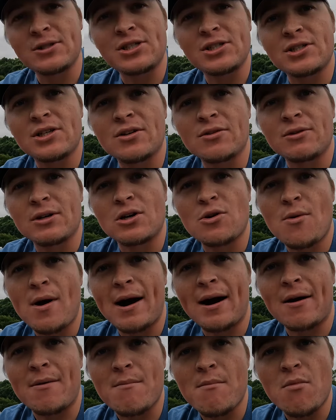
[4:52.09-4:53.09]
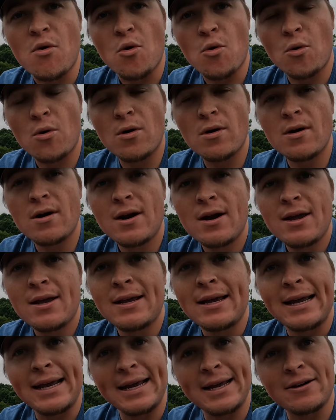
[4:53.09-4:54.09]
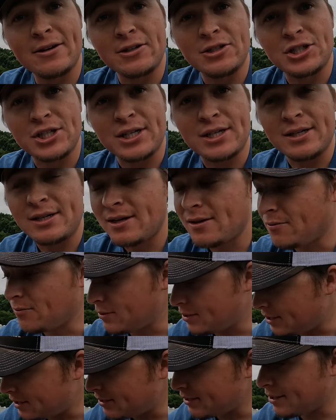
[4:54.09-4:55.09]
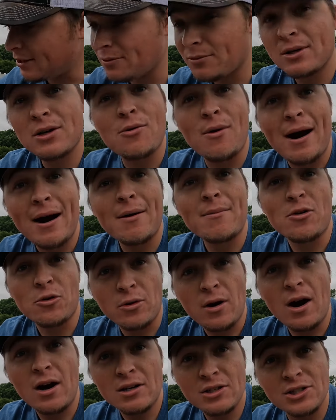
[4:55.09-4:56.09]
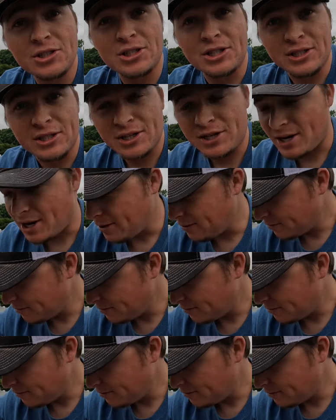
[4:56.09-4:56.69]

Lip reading: which is going to require more energy, which is going to require more oxygen.